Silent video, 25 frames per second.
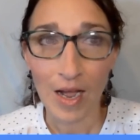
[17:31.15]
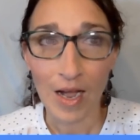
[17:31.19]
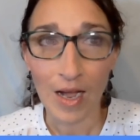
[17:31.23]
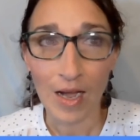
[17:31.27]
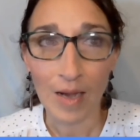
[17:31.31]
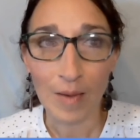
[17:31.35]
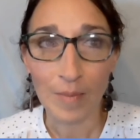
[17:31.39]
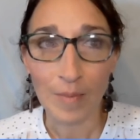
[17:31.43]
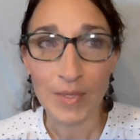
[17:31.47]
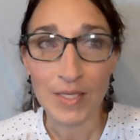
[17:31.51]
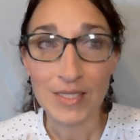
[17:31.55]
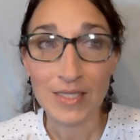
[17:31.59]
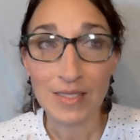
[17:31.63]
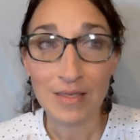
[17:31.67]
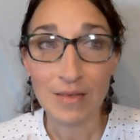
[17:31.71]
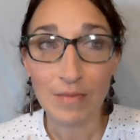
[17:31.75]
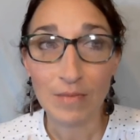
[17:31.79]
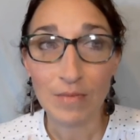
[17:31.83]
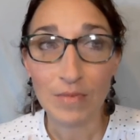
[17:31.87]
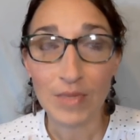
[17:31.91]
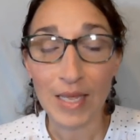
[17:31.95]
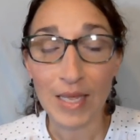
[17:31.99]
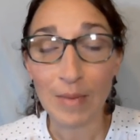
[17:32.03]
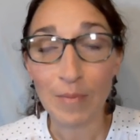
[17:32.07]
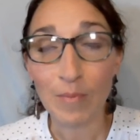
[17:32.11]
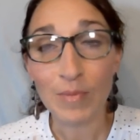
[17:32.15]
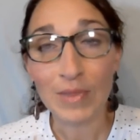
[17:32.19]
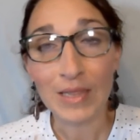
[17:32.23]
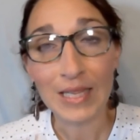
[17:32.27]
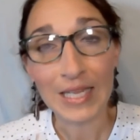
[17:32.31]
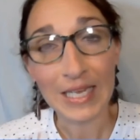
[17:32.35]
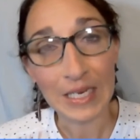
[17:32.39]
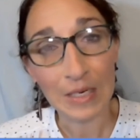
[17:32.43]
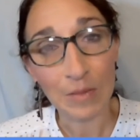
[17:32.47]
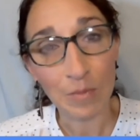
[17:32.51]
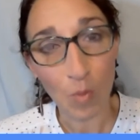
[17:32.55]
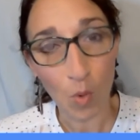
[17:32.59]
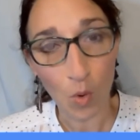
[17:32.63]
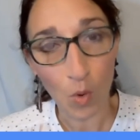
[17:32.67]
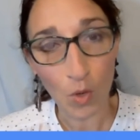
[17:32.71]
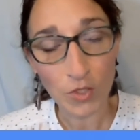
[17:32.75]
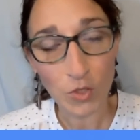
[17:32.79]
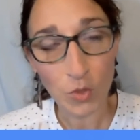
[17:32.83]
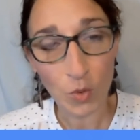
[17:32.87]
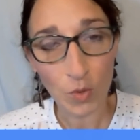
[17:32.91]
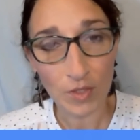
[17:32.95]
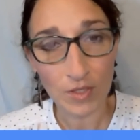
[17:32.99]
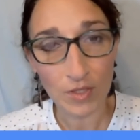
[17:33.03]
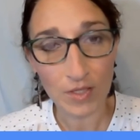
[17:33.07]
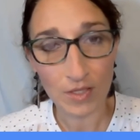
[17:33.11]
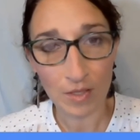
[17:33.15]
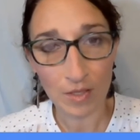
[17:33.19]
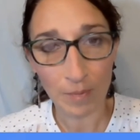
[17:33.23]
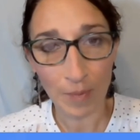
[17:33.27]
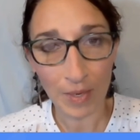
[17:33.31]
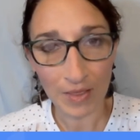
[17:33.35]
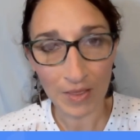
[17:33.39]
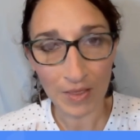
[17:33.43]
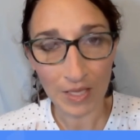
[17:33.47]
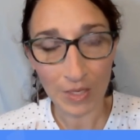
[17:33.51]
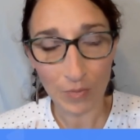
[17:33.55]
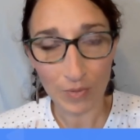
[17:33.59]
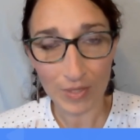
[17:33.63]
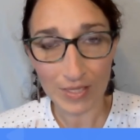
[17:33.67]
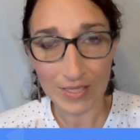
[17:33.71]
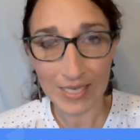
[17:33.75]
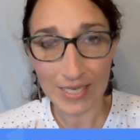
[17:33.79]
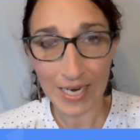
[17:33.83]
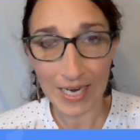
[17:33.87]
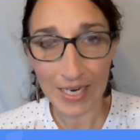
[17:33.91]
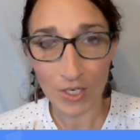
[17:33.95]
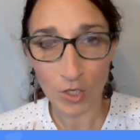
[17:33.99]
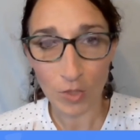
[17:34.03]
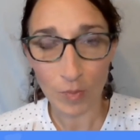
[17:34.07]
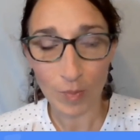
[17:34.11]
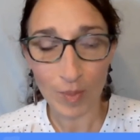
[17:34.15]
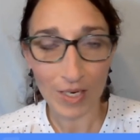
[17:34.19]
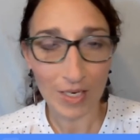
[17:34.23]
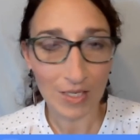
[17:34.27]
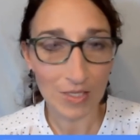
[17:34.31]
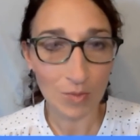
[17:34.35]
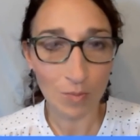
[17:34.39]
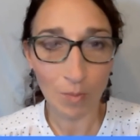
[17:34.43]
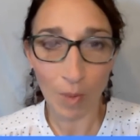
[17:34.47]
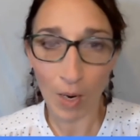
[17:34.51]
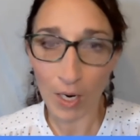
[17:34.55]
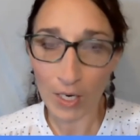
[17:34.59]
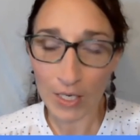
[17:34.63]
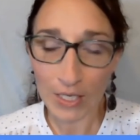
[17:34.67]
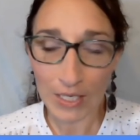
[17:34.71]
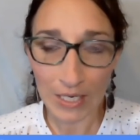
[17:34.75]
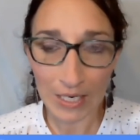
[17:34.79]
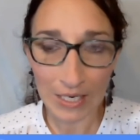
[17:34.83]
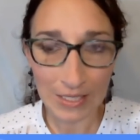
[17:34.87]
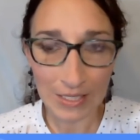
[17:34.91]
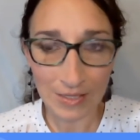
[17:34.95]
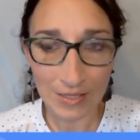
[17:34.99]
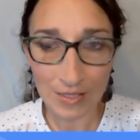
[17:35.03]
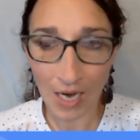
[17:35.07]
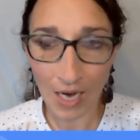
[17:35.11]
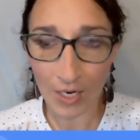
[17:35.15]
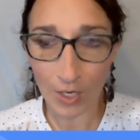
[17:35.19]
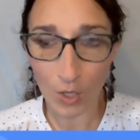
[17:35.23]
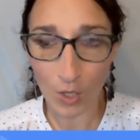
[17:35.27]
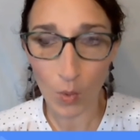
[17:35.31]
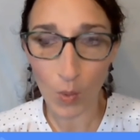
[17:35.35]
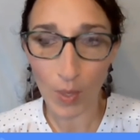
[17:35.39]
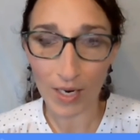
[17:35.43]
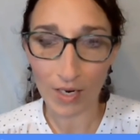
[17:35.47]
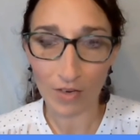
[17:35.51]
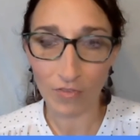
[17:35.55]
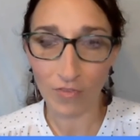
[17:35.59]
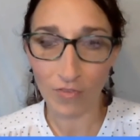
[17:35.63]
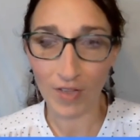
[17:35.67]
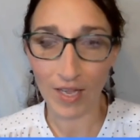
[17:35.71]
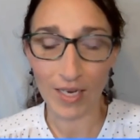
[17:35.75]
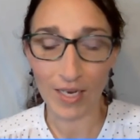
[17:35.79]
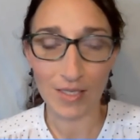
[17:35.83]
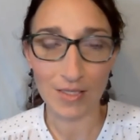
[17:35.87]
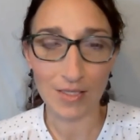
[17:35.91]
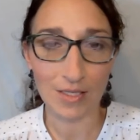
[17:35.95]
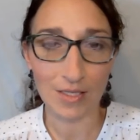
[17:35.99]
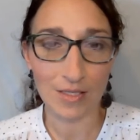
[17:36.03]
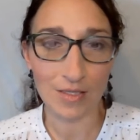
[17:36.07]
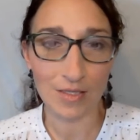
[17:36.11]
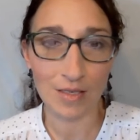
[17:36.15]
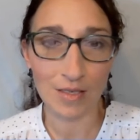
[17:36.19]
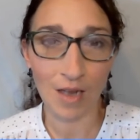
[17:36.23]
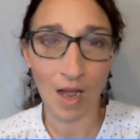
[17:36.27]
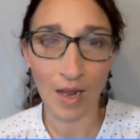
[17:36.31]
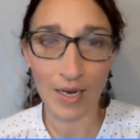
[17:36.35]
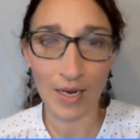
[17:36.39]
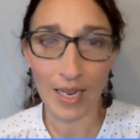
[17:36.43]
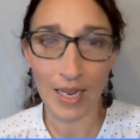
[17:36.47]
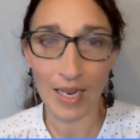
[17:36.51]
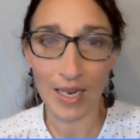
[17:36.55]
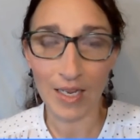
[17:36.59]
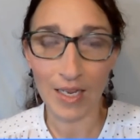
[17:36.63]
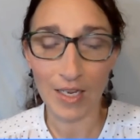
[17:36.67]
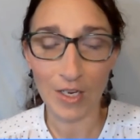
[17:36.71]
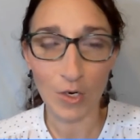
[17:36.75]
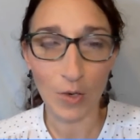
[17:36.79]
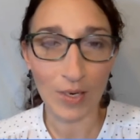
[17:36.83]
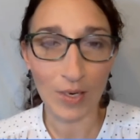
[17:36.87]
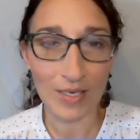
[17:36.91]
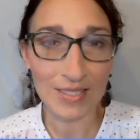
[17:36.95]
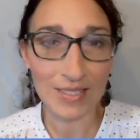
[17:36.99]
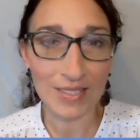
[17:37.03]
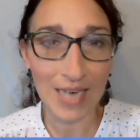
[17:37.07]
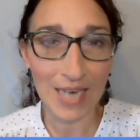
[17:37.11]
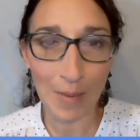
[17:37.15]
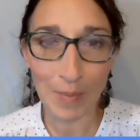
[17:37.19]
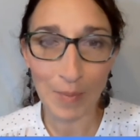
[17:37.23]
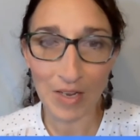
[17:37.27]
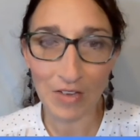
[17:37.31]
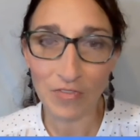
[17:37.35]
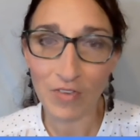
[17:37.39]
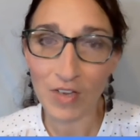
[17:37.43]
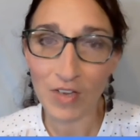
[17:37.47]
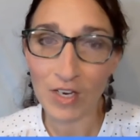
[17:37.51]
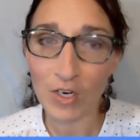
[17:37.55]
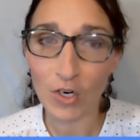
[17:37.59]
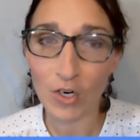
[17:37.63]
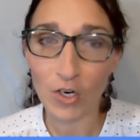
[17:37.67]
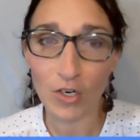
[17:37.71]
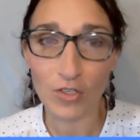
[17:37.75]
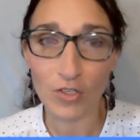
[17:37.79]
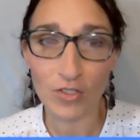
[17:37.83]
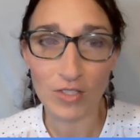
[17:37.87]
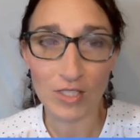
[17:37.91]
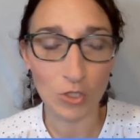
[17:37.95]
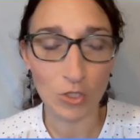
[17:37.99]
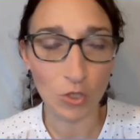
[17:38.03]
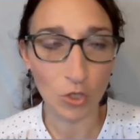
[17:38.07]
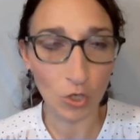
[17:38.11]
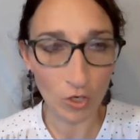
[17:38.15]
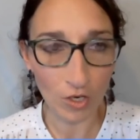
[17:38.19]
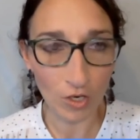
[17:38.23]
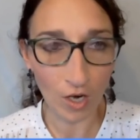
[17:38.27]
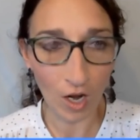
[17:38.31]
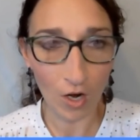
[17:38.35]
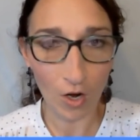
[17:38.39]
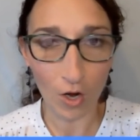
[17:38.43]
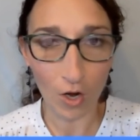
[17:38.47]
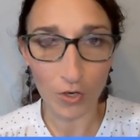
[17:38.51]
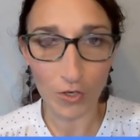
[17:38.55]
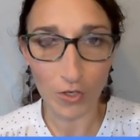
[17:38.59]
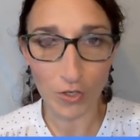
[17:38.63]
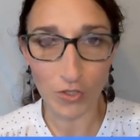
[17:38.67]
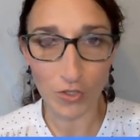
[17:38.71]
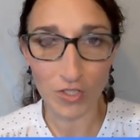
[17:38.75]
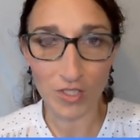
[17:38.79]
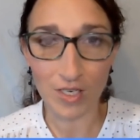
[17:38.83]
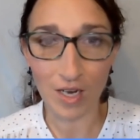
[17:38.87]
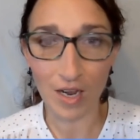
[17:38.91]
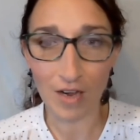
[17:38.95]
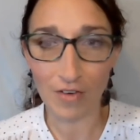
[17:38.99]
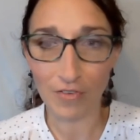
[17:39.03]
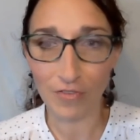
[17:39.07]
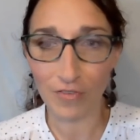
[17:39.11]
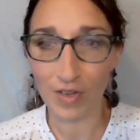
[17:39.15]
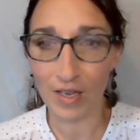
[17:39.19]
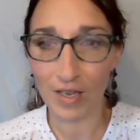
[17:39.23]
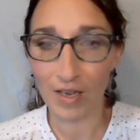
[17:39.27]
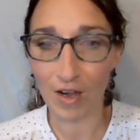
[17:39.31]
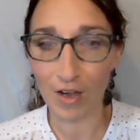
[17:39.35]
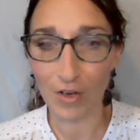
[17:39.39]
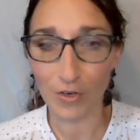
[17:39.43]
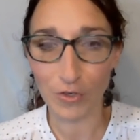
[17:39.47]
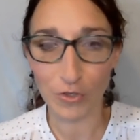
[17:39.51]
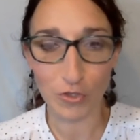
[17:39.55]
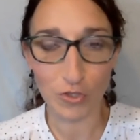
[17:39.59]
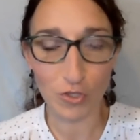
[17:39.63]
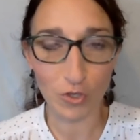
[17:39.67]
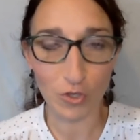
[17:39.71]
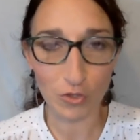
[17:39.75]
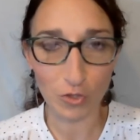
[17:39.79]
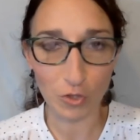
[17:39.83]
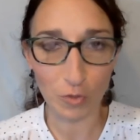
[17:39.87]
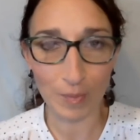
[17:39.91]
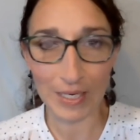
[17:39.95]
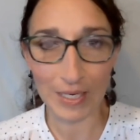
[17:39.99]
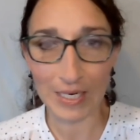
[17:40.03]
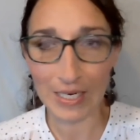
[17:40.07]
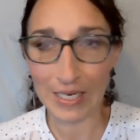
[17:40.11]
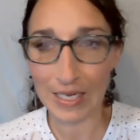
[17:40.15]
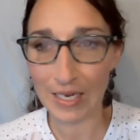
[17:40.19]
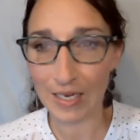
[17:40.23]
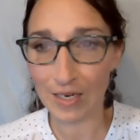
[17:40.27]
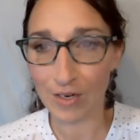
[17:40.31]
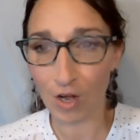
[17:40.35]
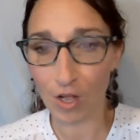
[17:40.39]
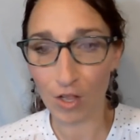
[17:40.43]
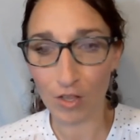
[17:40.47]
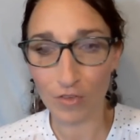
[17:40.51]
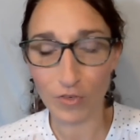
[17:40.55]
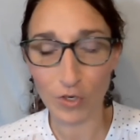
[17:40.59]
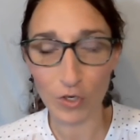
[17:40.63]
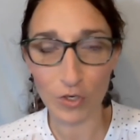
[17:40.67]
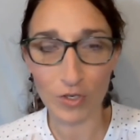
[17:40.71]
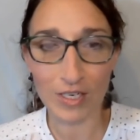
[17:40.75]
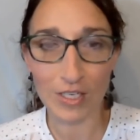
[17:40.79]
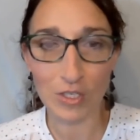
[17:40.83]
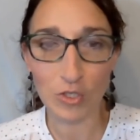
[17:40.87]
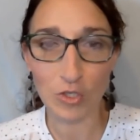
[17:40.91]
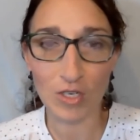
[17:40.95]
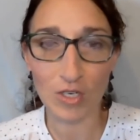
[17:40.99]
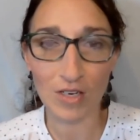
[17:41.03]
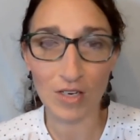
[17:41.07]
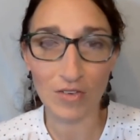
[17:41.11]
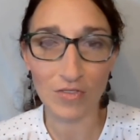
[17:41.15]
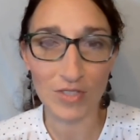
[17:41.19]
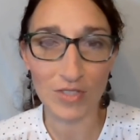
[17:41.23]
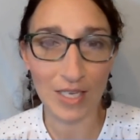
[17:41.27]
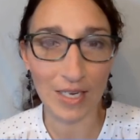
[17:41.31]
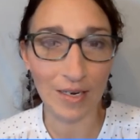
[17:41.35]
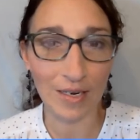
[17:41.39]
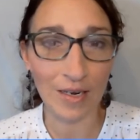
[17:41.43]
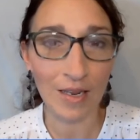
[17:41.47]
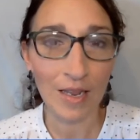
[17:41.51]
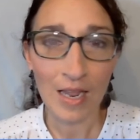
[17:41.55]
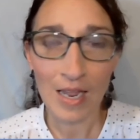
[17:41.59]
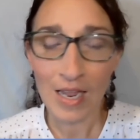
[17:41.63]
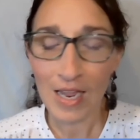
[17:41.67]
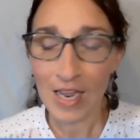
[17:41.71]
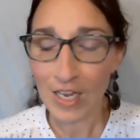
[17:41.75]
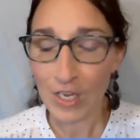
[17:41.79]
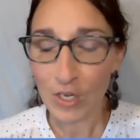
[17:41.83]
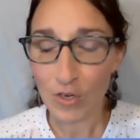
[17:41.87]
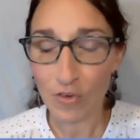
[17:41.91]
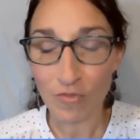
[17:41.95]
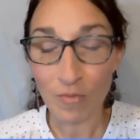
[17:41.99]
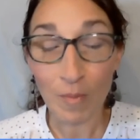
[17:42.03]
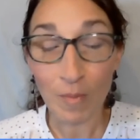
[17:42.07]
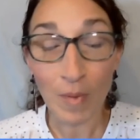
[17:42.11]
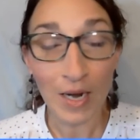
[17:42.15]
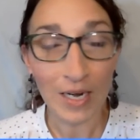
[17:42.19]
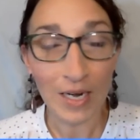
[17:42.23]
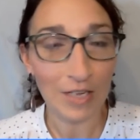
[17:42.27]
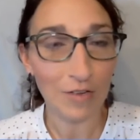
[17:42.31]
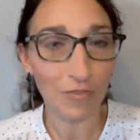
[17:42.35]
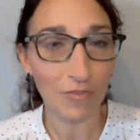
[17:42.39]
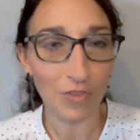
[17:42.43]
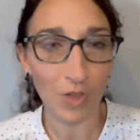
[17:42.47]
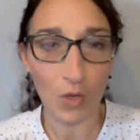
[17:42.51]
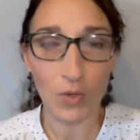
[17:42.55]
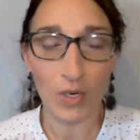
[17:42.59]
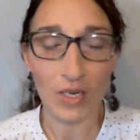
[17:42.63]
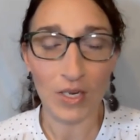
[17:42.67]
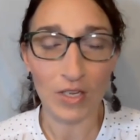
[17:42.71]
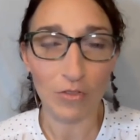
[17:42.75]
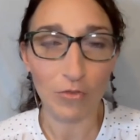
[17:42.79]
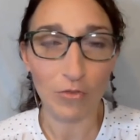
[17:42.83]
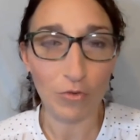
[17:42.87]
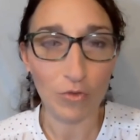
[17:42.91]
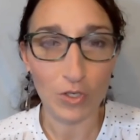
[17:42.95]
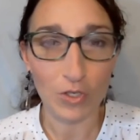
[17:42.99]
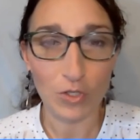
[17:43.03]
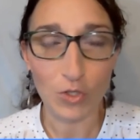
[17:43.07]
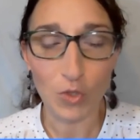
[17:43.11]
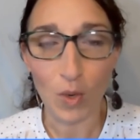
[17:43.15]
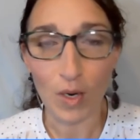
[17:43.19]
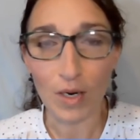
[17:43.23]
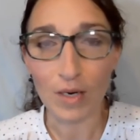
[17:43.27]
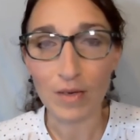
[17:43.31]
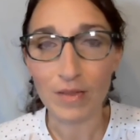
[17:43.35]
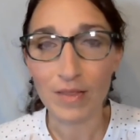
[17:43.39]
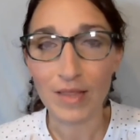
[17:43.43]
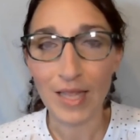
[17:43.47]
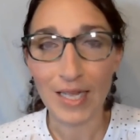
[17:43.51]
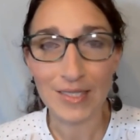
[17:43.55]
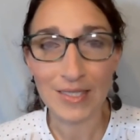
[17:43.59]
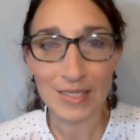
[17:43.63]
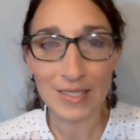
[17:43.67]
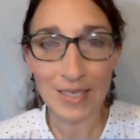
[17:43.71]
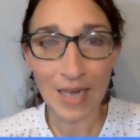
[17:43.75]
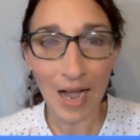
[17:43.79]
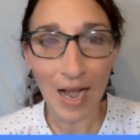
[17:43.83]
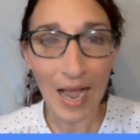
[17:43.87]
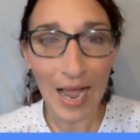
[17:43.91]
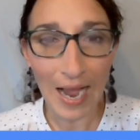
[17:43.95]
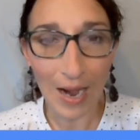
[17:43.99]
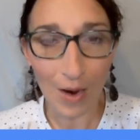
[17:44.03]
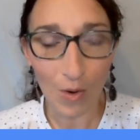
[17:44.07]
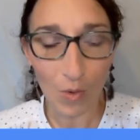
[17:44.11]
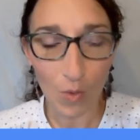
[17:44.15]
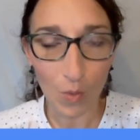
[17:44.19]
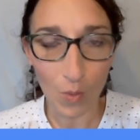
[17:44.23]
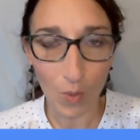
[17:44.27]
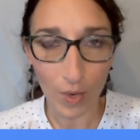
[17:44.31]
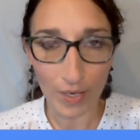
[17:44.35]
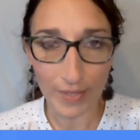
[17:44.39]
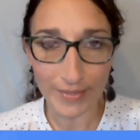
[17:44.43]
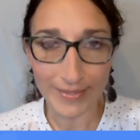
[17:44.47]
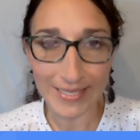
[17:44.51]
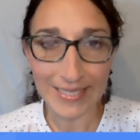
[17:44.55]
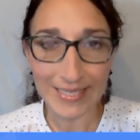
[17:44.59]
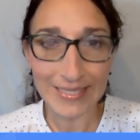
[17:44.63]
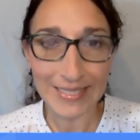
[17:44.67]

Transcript: Um, they lean more towards the monthly retainer because marketing is not a quick fix. It's not a, you know, I snap my fingers and turn on all your stuff, all your social media and all of your initiatives, and you have money floating through the door. That's not how it works.